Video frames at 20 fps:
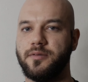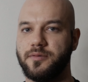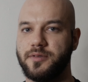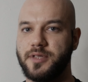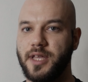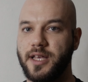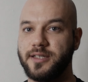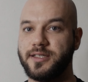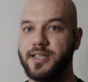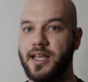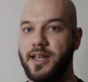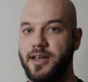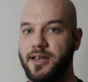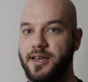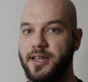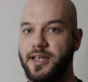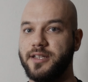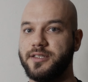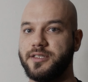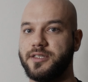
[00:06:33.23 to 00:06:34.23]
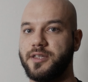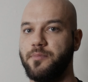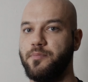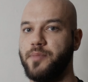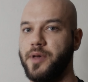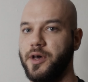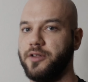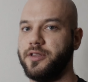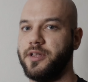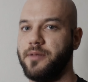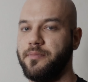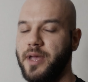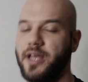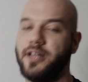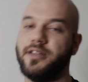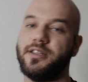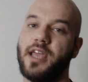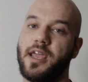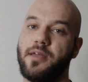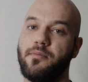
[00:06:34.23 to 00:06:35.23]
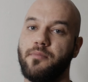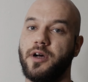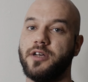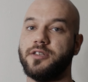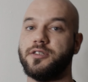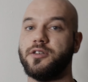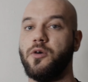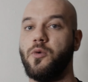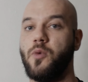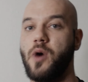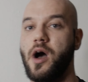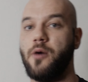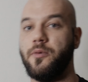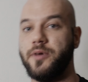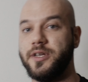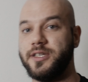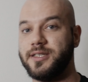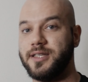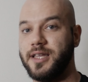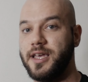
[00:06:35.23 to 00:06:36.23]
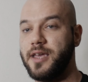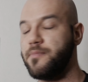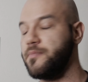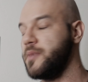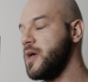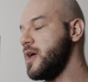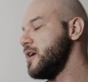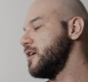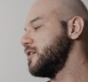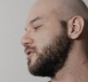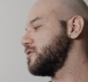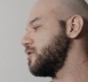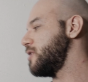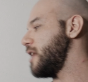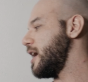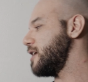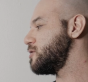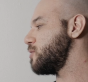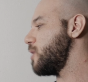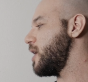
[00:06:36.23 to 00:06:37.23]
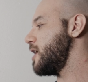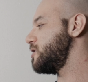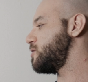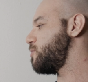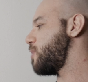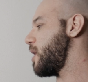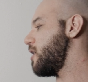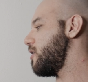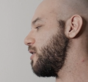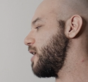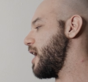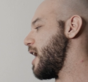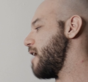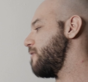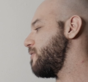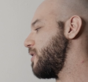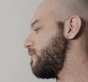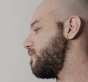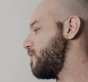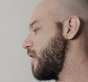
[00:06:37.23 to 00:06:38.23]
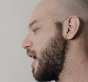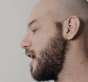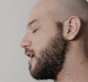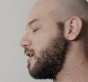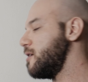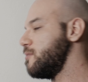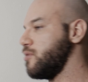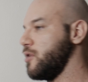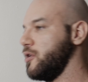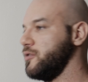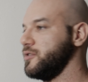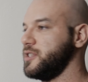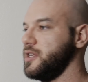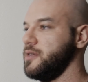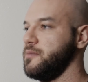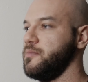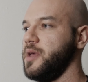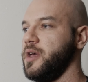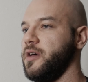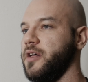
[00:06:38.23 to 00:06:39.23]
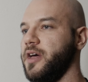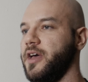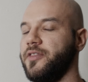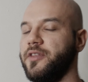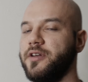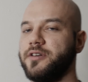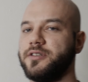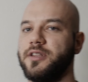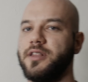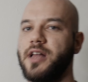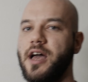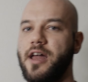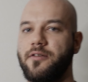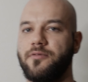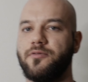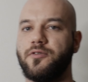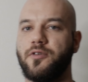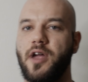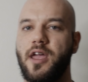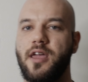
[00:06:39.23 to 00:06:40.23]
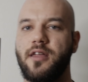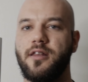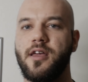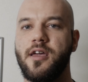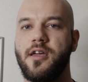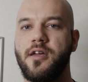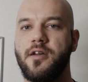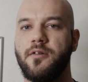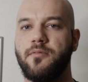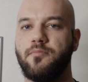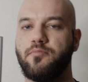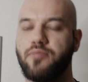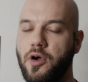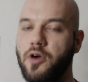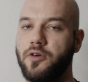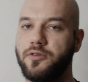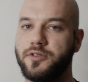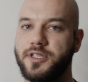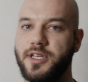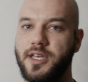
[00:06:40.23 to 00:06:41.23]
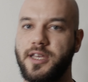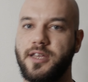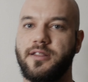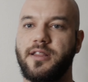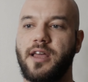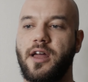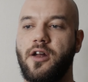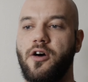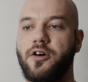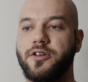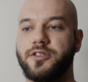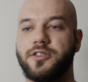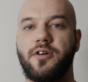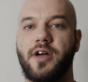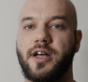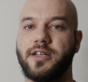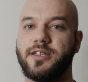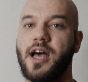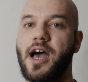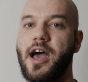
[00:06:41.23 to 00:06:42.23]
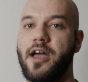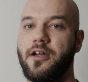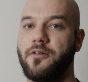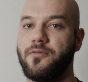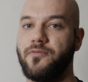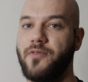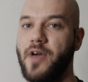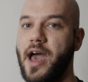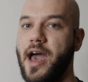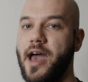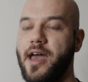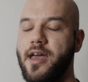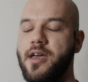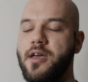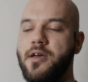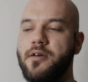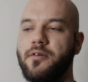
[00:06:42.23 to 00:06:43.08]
things that it needs to build and maintain muscle while we sleep. So that's why it's better to have a fatty protein meal. And there's a lot of great protein that also has higher fat,